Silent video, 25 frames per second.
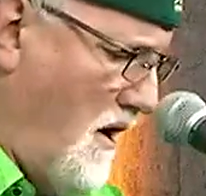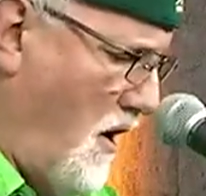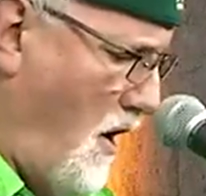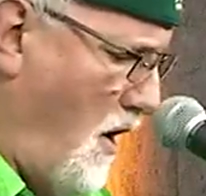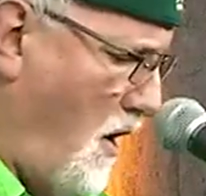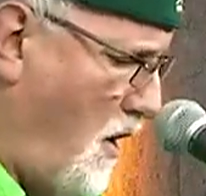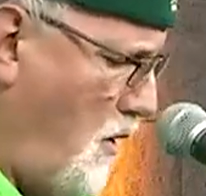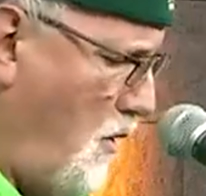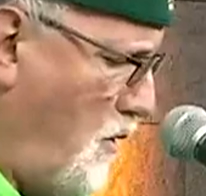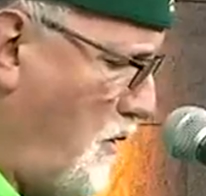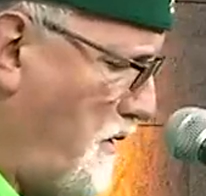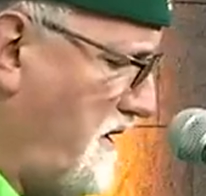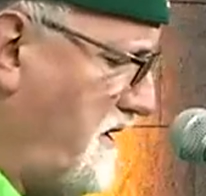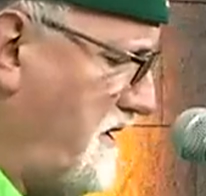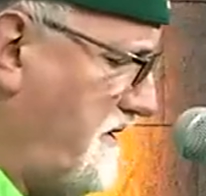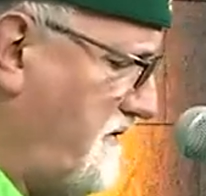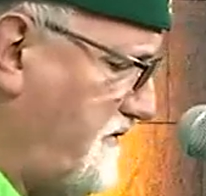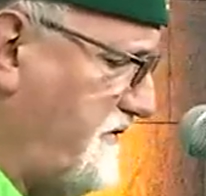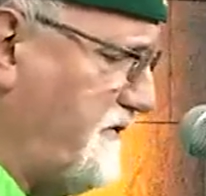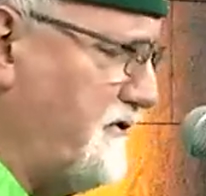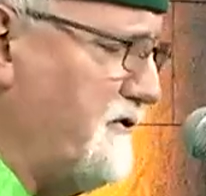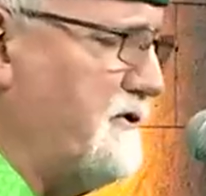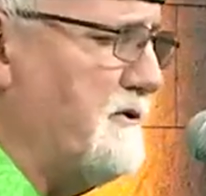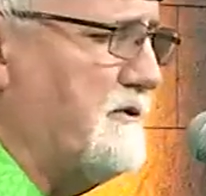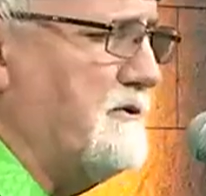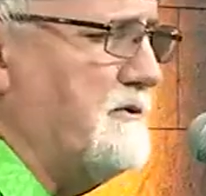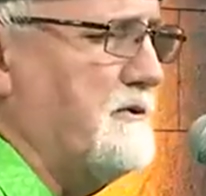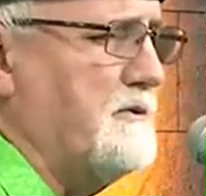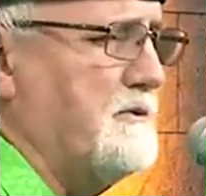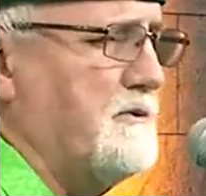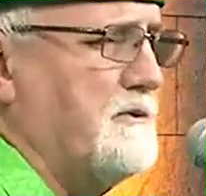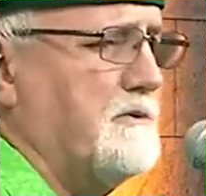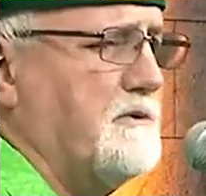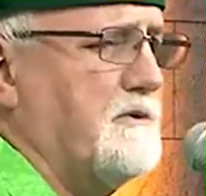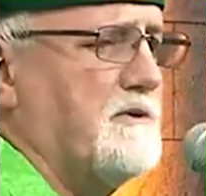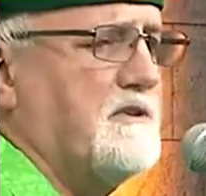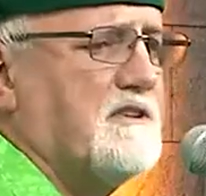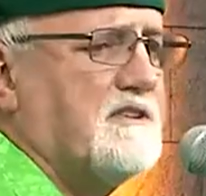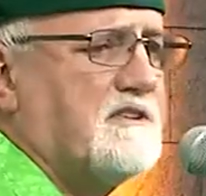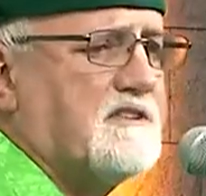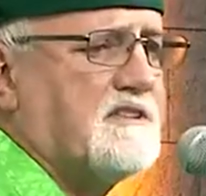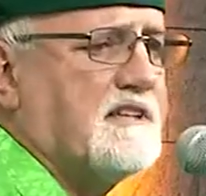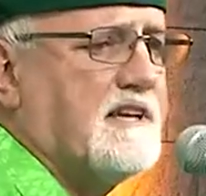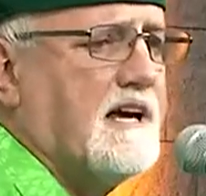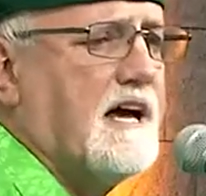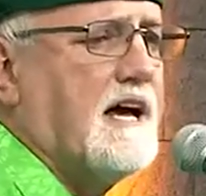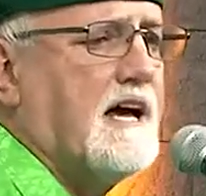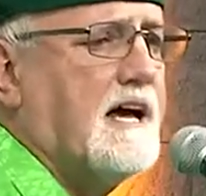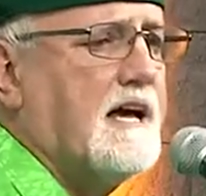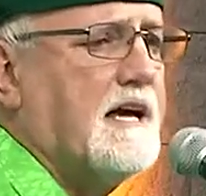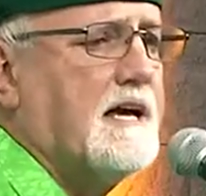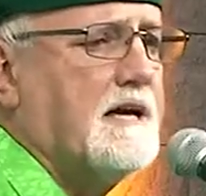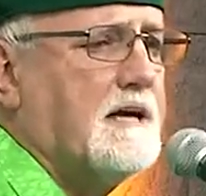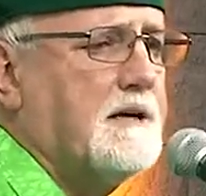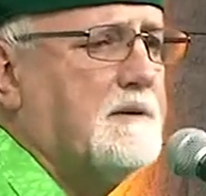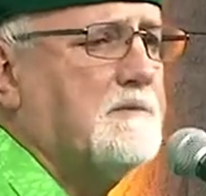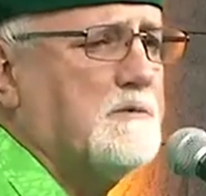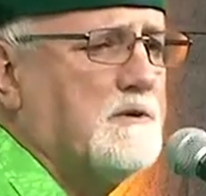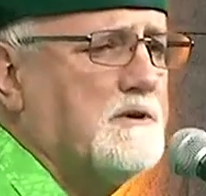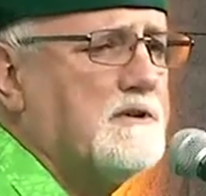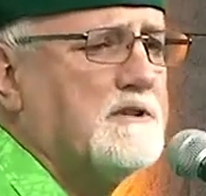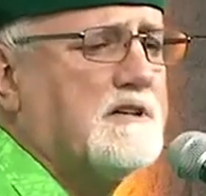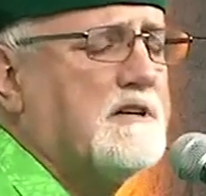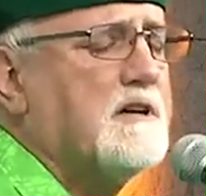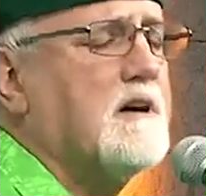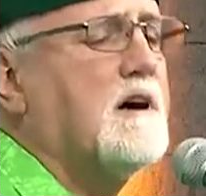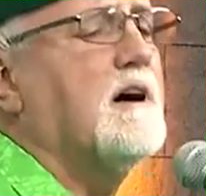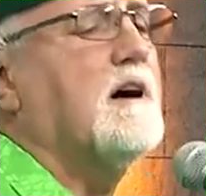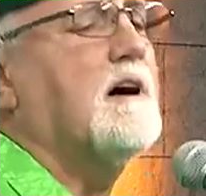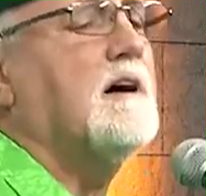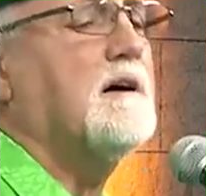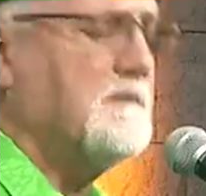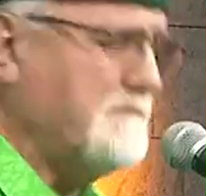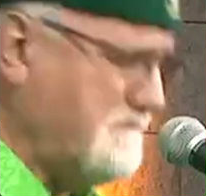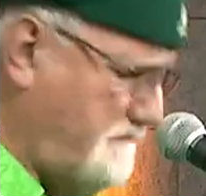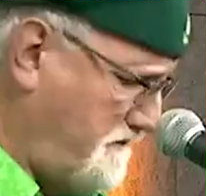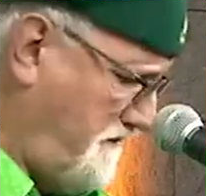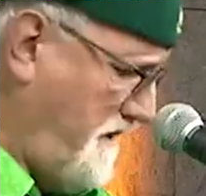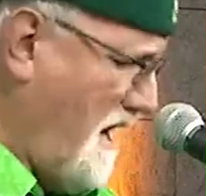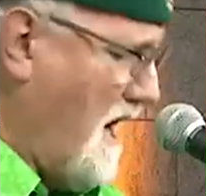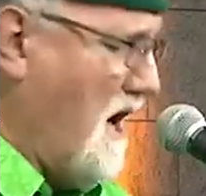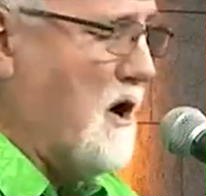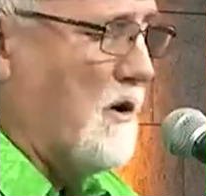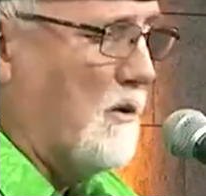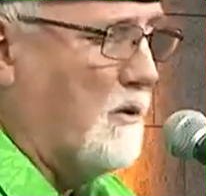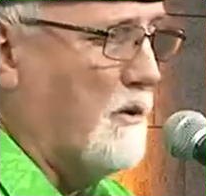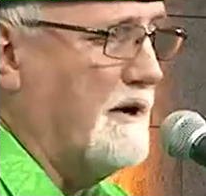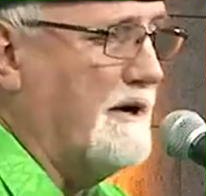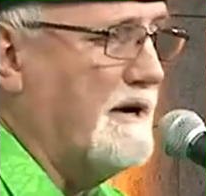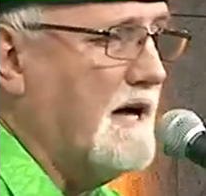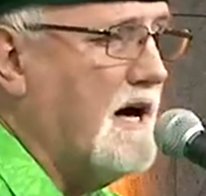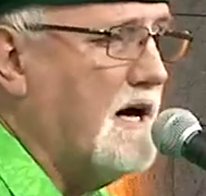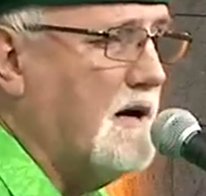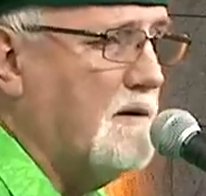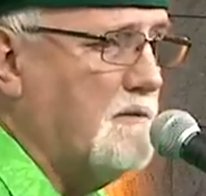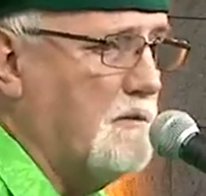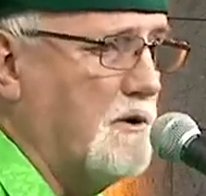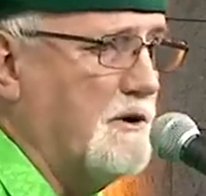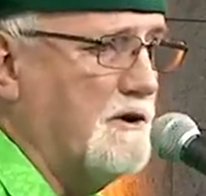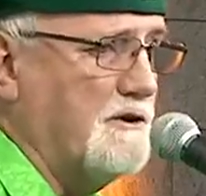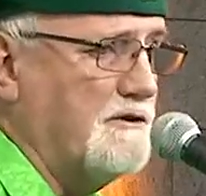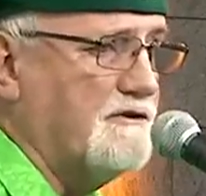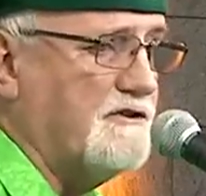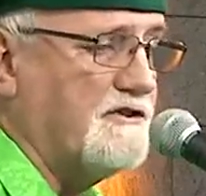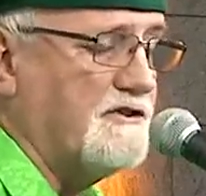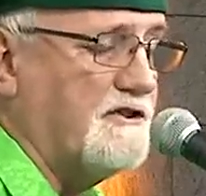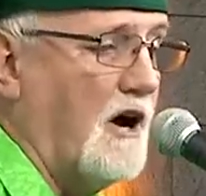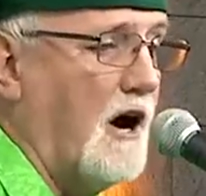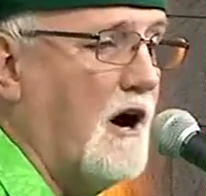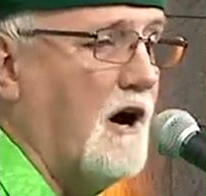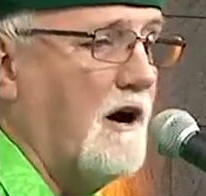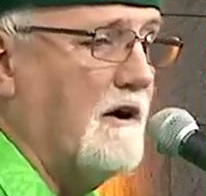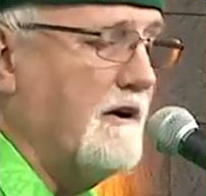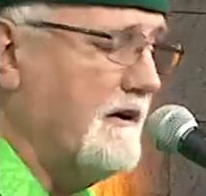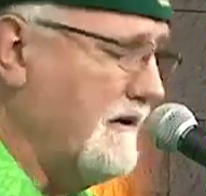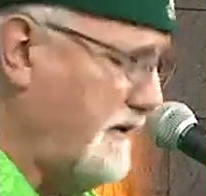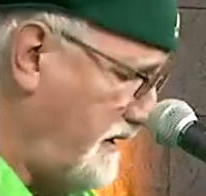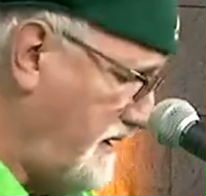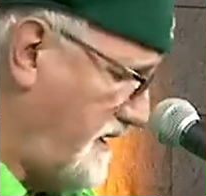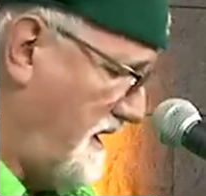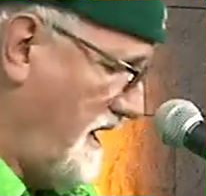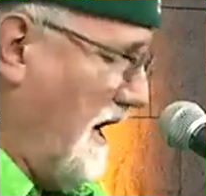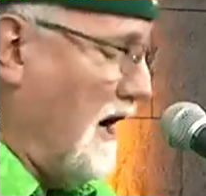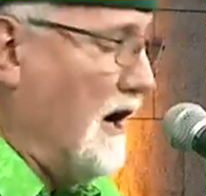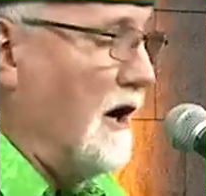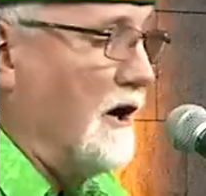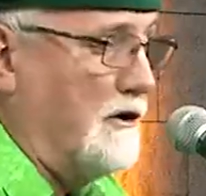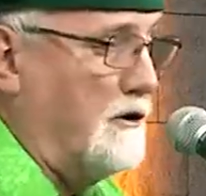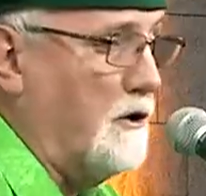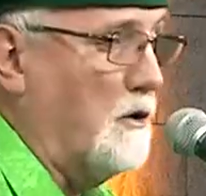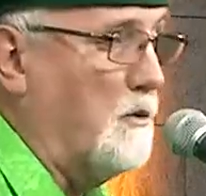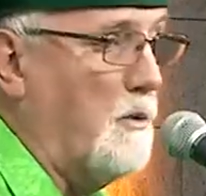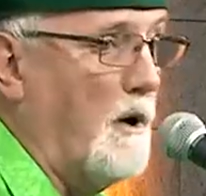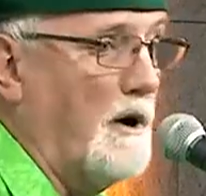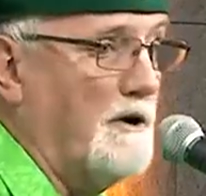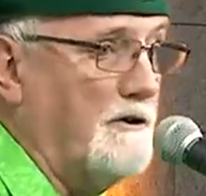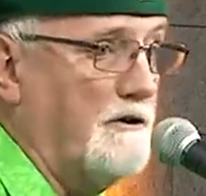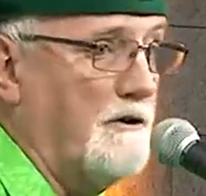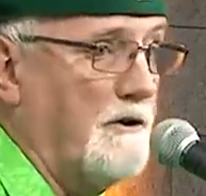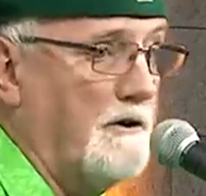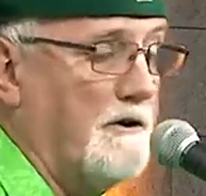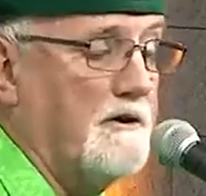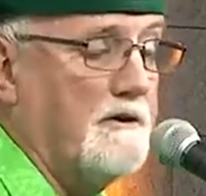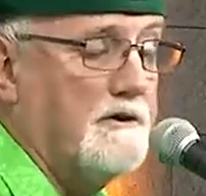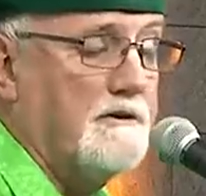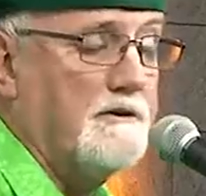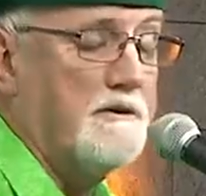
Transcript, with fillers: Always knew the time would come when I would start to wonder